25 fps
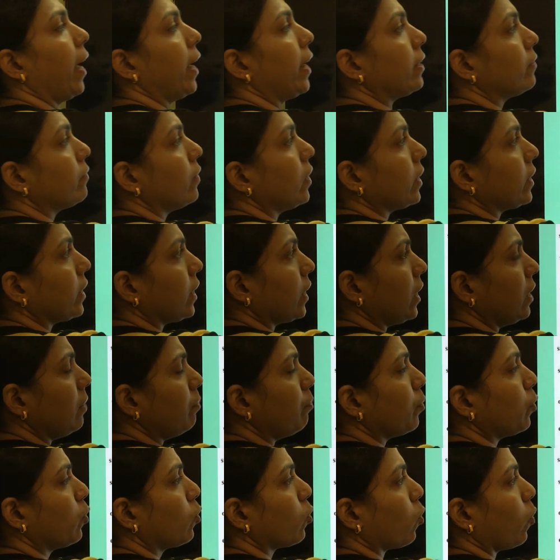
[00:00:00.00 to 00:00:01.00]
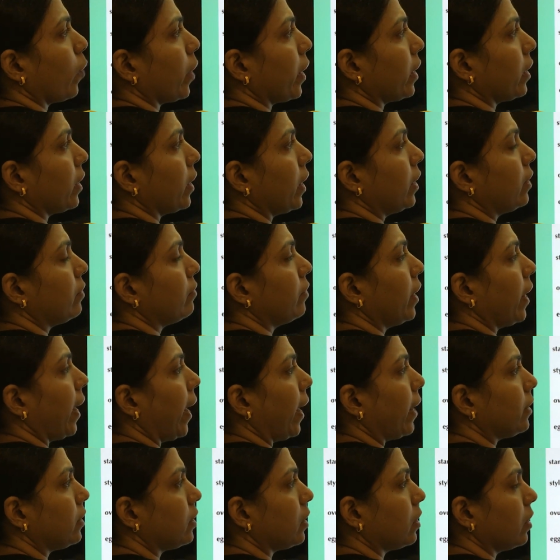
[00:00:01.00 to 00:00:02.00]
It will keep growing, it will
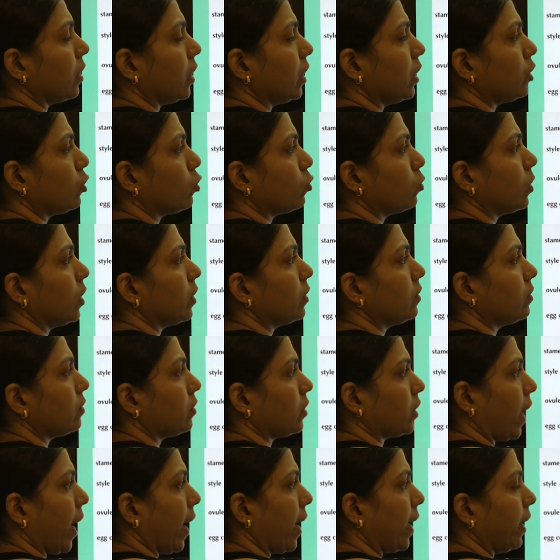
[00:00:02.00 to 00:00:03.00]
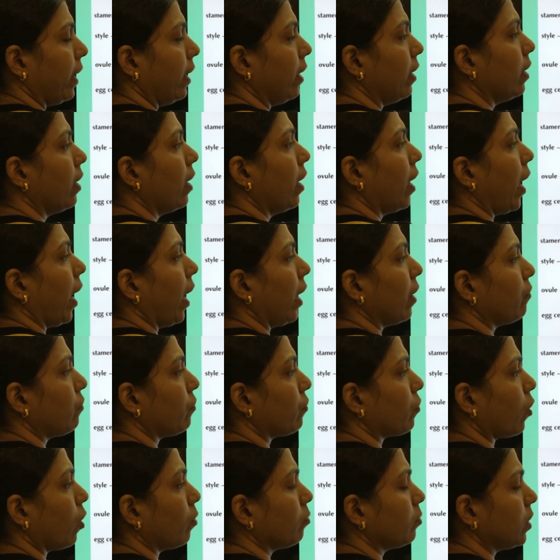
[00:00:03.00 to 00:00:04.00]
enter into the style, and
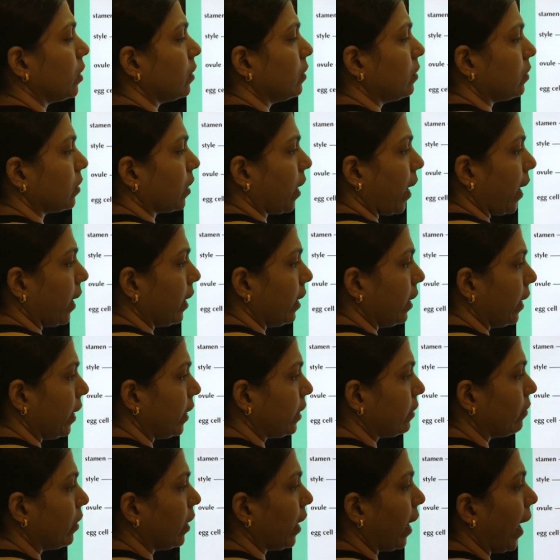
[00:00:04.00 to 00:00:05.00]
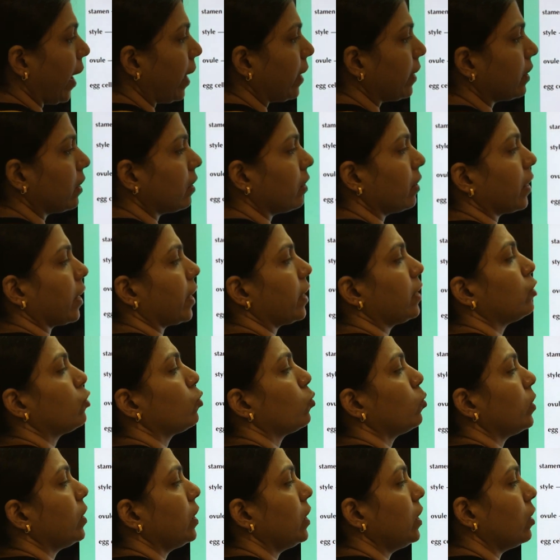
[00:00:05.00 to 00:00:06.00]
from the style it will enter
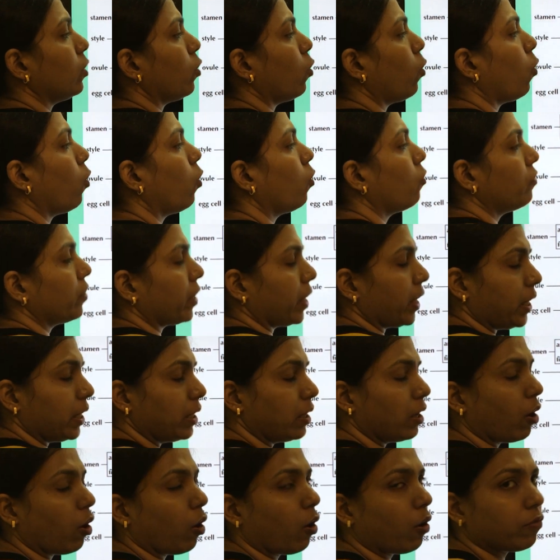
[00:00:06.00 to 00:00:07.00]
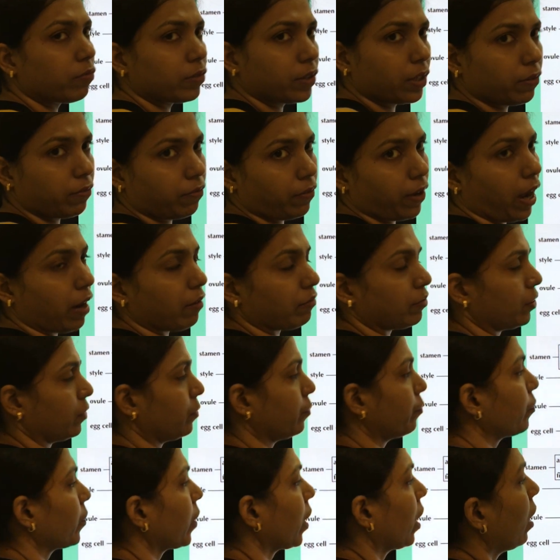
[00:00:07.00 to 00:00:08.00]
into the ovary of the flower.
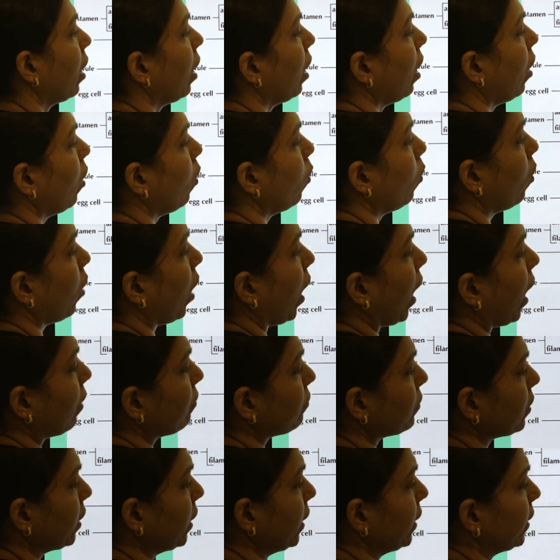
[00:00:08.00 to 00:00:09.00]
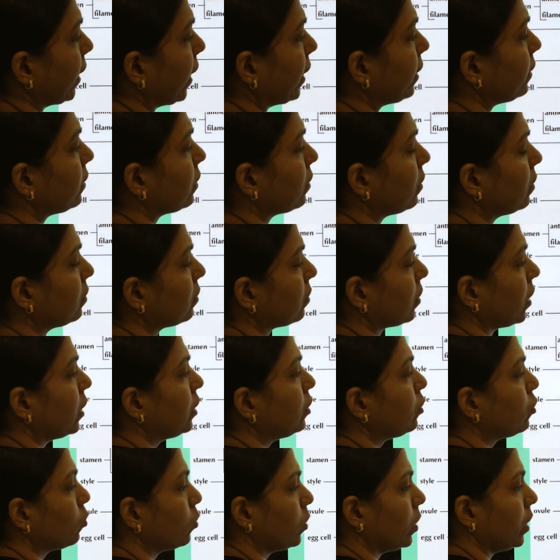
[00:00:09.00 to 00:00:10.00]
After it enters
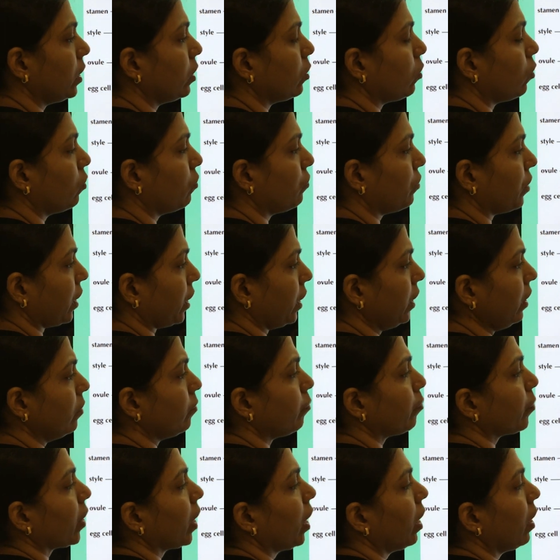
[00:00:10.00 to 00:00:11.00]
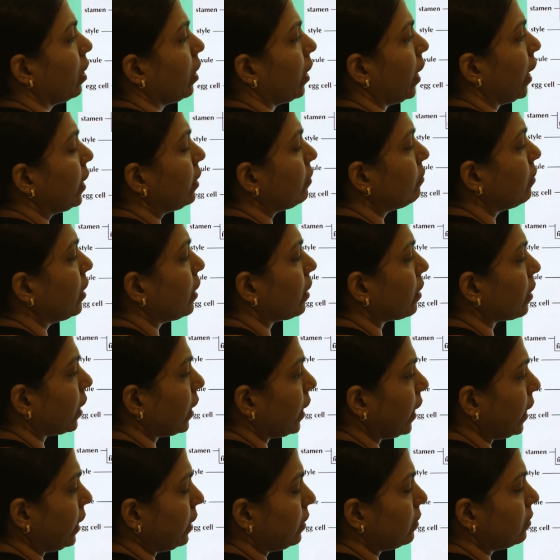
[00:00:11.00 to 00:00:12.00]
into the ovary, it will
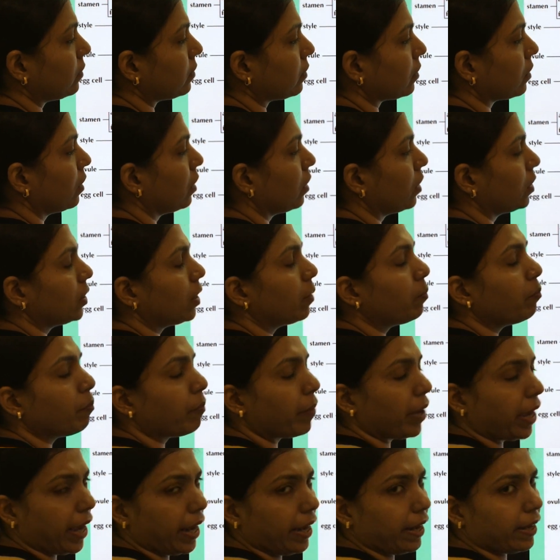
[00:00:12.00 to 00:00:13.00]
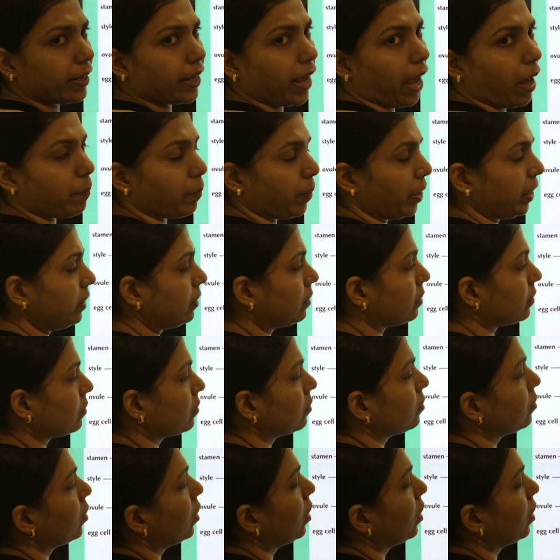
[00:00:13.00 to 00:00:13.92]
release the male gametes.